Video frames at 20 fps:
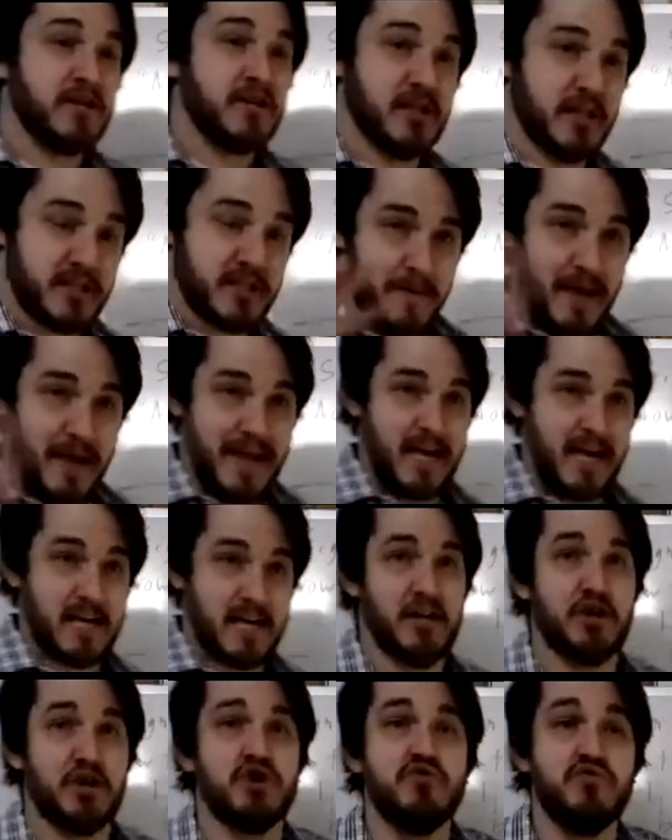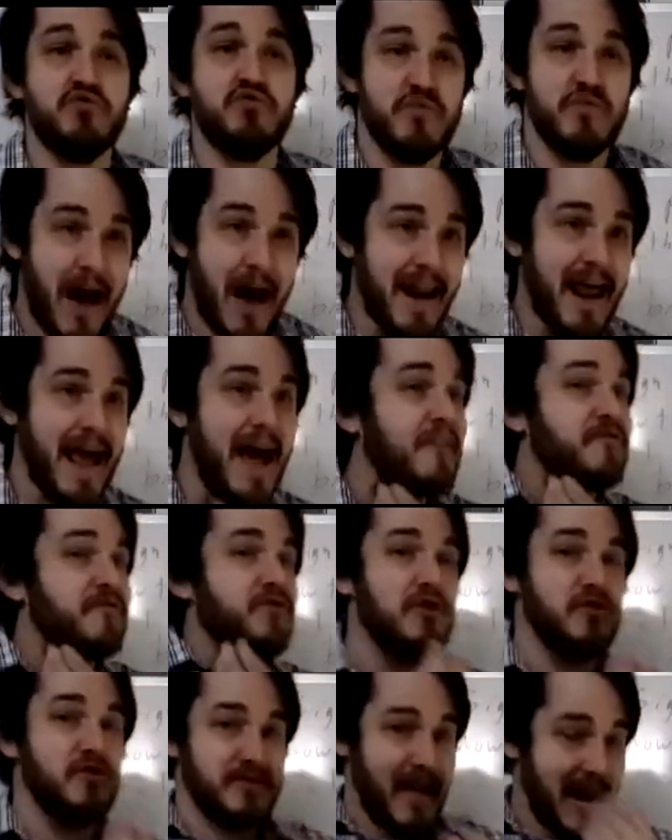just to make it clear, you do not have to
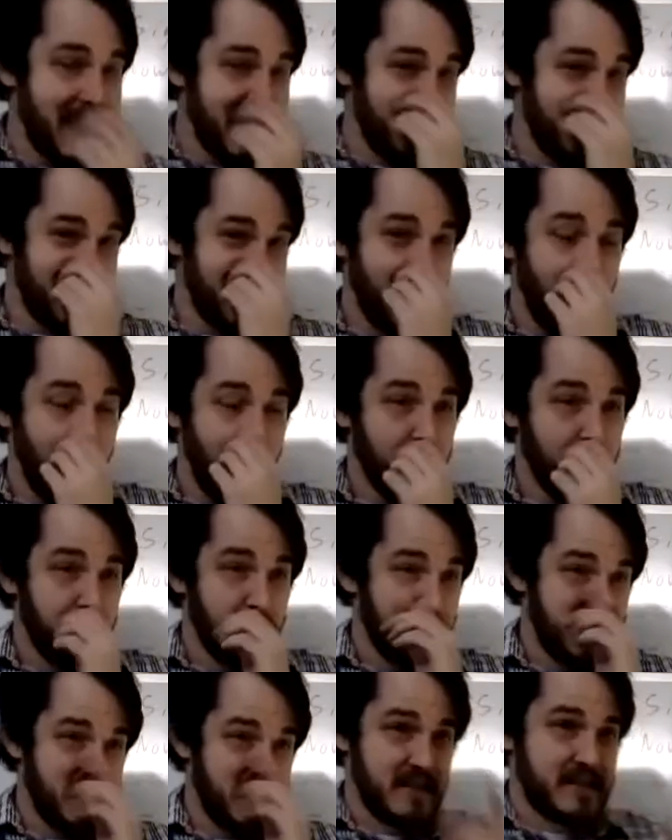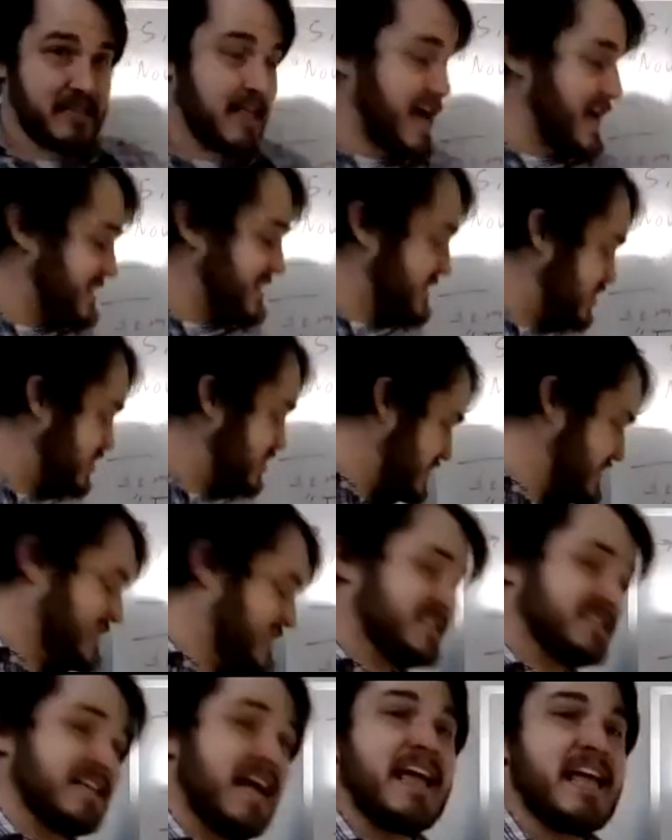use anything other than the class
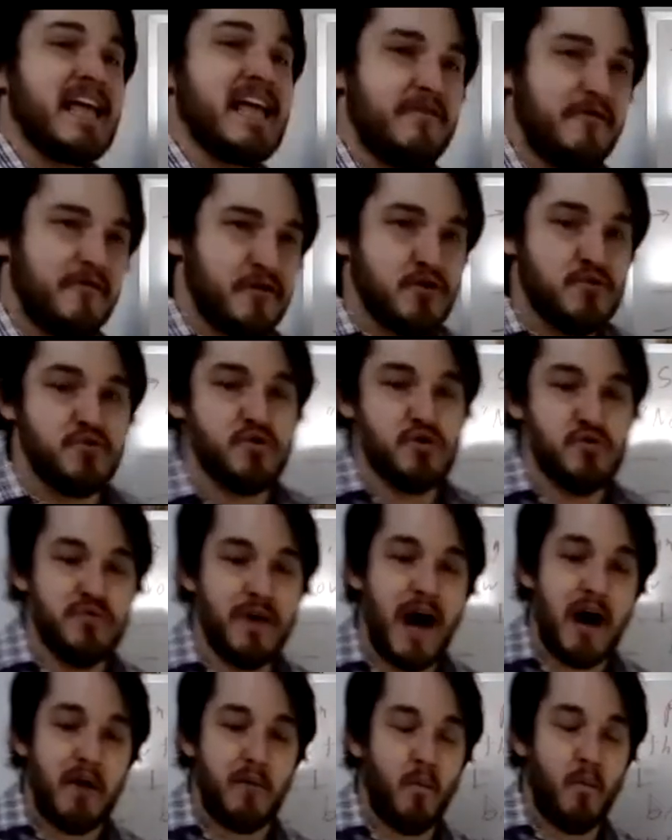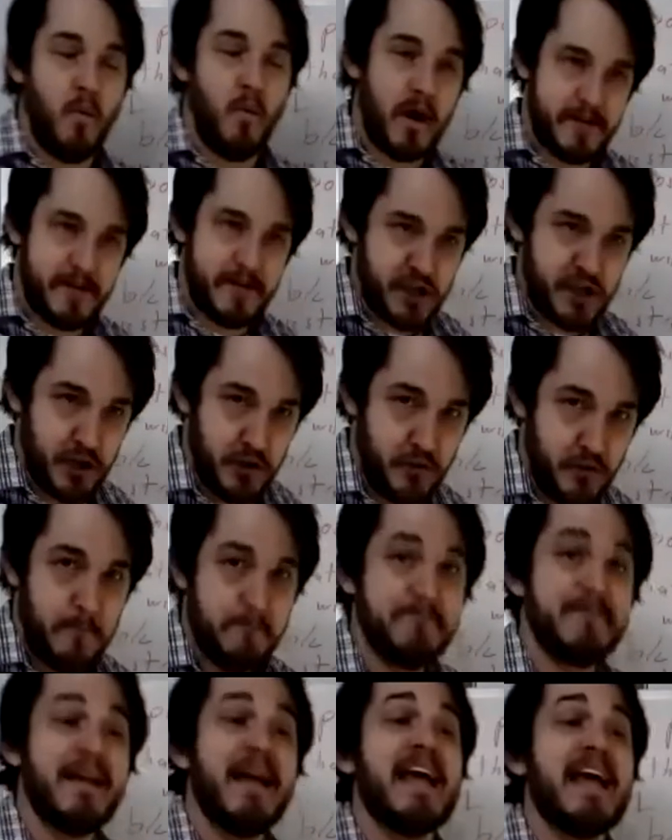sources if you do not want to.
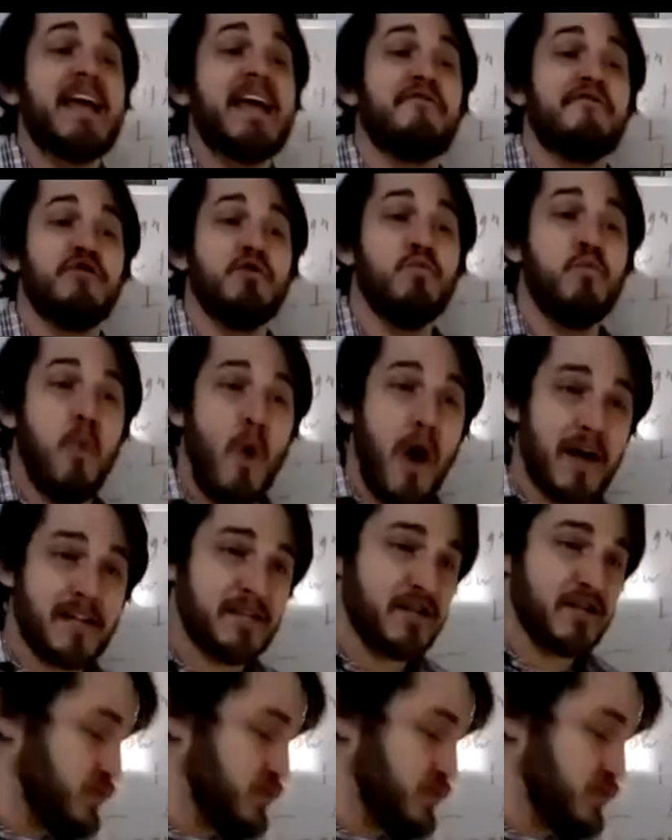If you want